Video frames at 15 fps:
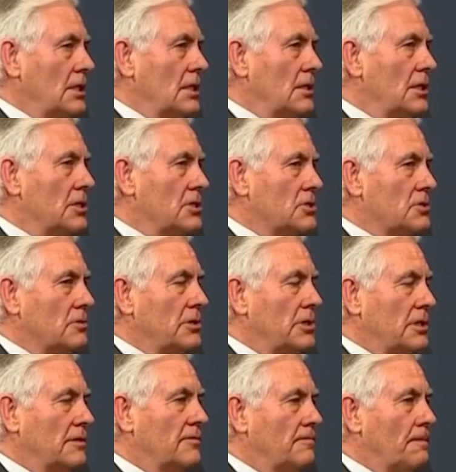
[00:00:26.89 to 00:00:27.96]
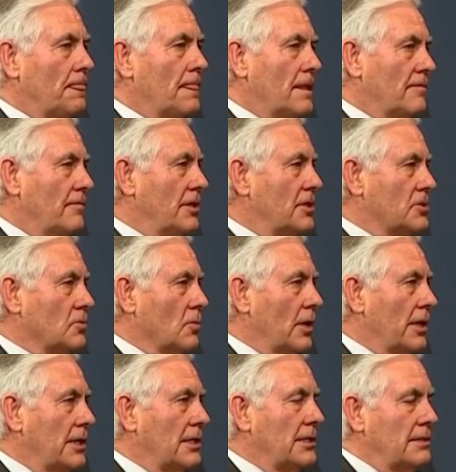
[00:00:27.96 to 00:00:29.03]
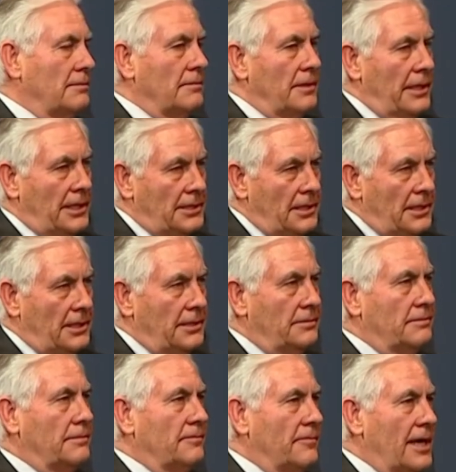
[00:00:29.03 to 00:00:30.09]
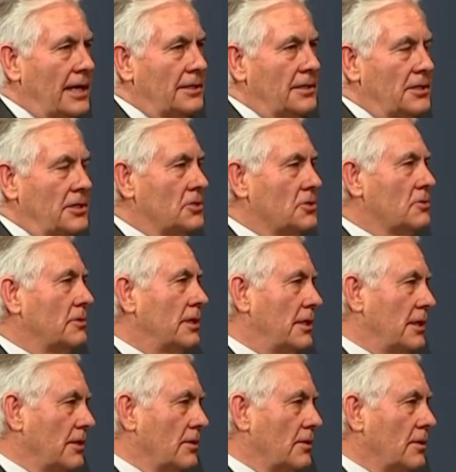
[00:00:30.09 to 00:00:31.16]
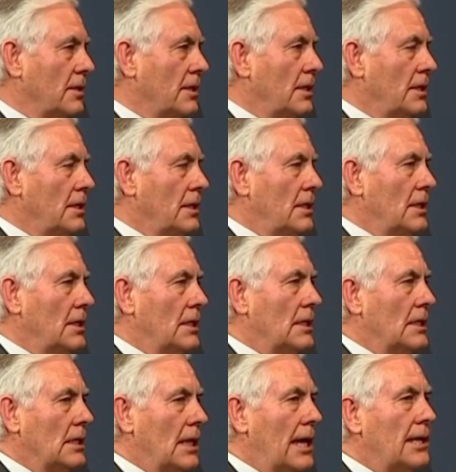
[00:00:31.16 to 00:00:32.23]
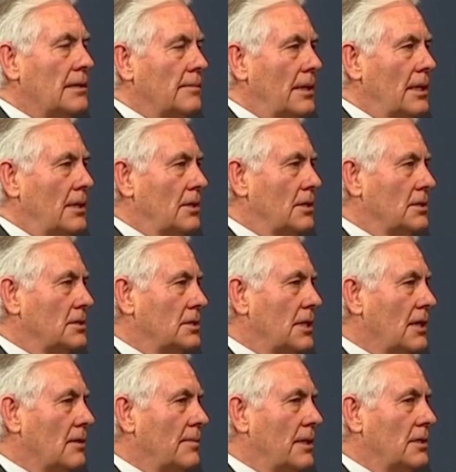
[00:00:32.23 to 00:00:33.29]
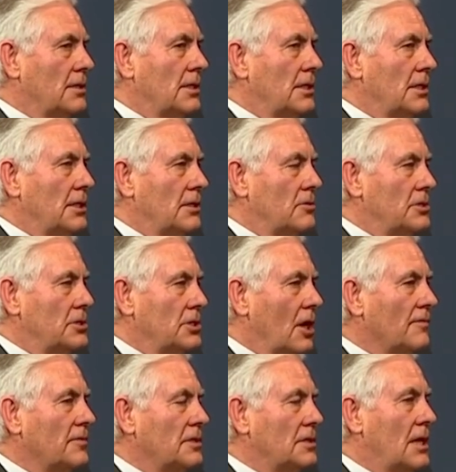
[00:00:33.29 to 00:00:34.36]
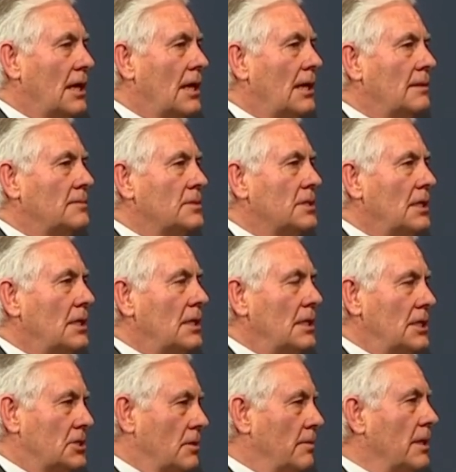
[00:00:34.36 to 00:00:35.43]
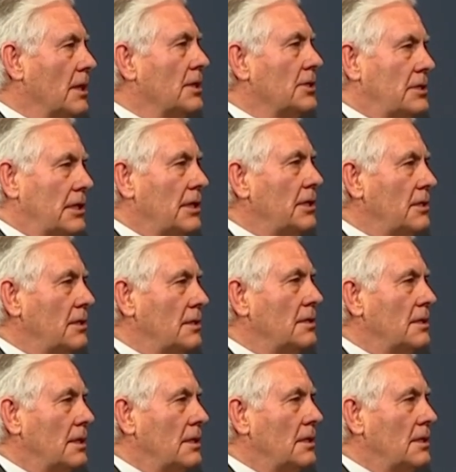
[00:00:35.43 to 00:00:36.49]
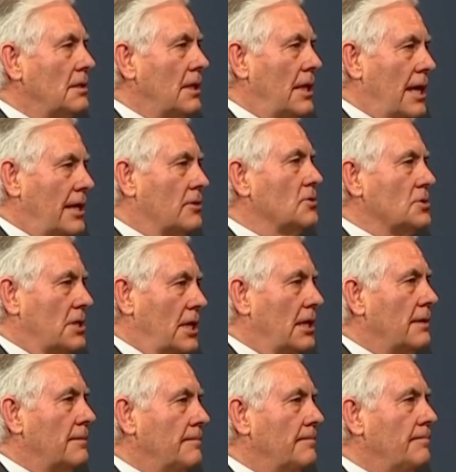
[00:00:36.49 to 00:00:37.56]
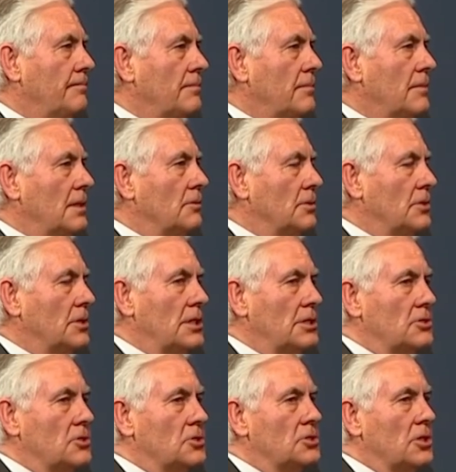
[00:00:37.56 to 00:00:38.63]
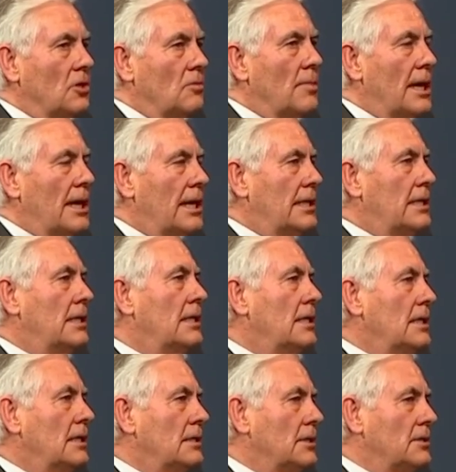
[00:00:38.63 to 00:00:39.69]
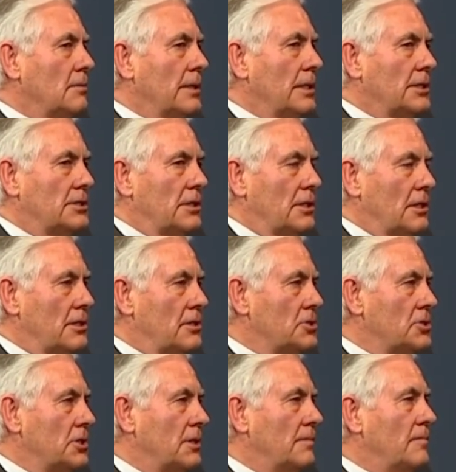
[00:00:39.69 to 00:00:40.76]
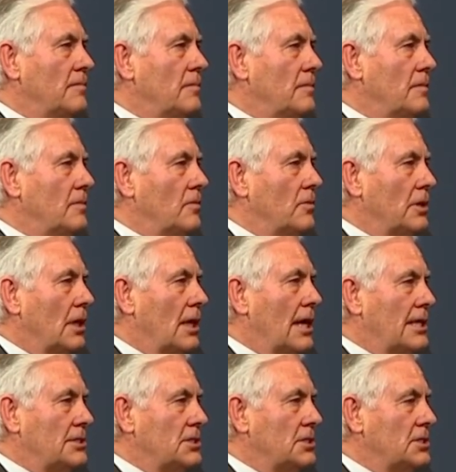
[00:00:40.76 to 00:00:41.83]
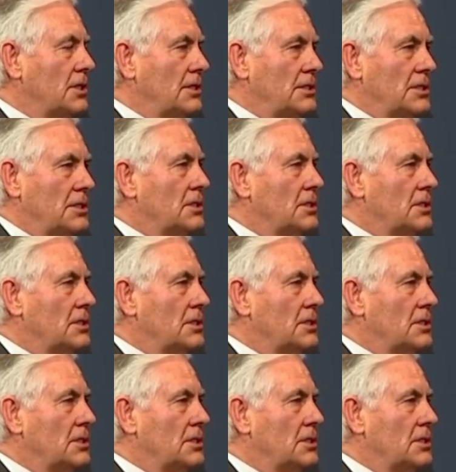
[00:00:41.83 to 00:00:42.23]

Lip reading: In the history of Venezuela, and in fact, the history in other Latin American, South American countries, oftentimes it's the military that handles that. That when things are so bad that the military leadership realizes they